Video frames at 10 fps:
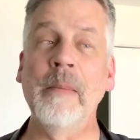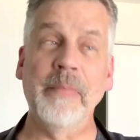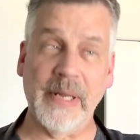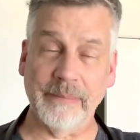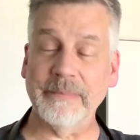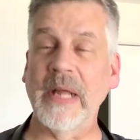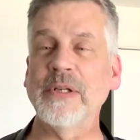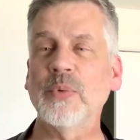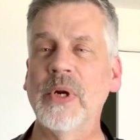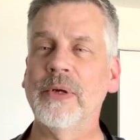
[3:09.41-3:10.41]
But I
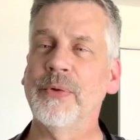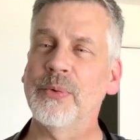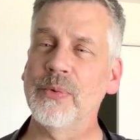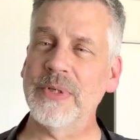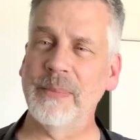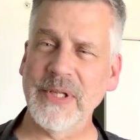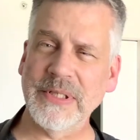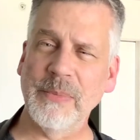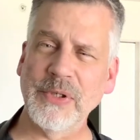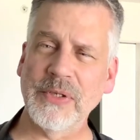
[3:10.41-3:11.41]
just want to go through some of these
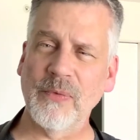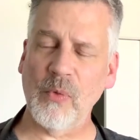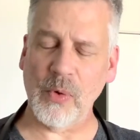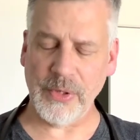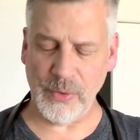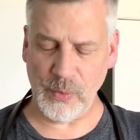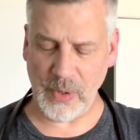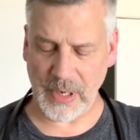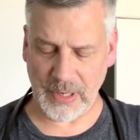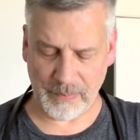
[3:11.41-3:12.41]
images for you
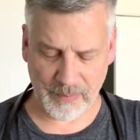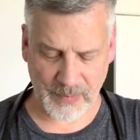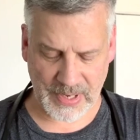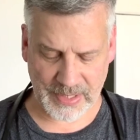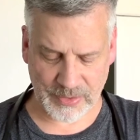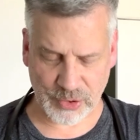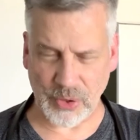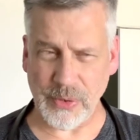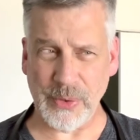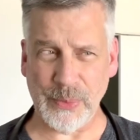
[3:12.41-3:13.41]
and
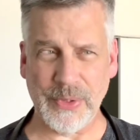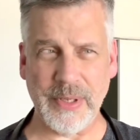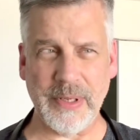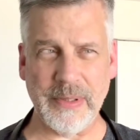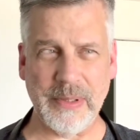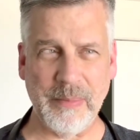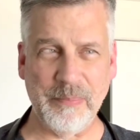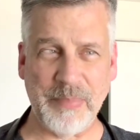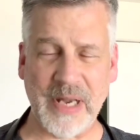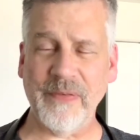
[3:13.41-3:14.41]
show you the
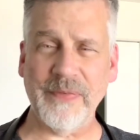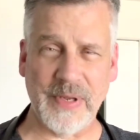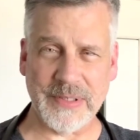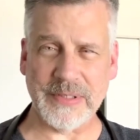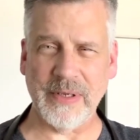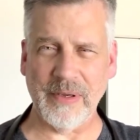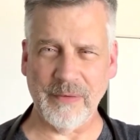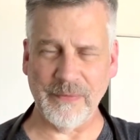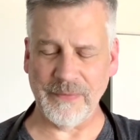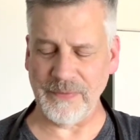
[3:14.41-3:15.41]
benefits
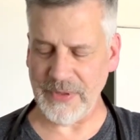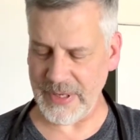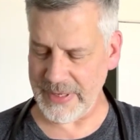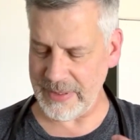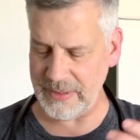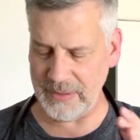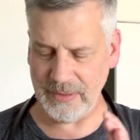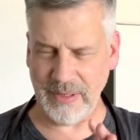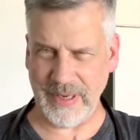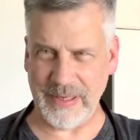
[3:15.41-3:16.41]
of the
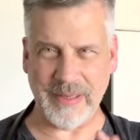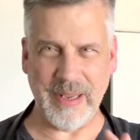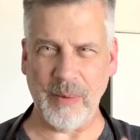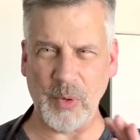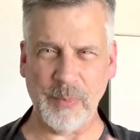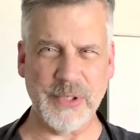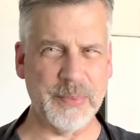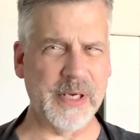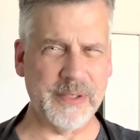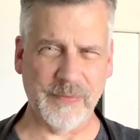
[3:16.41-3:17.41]
in-camera
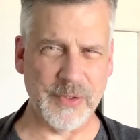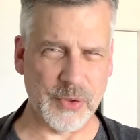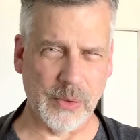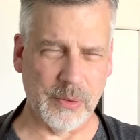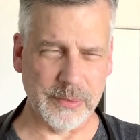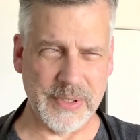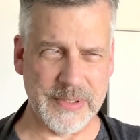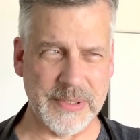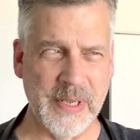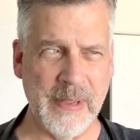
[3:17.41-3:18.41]
perspective control, because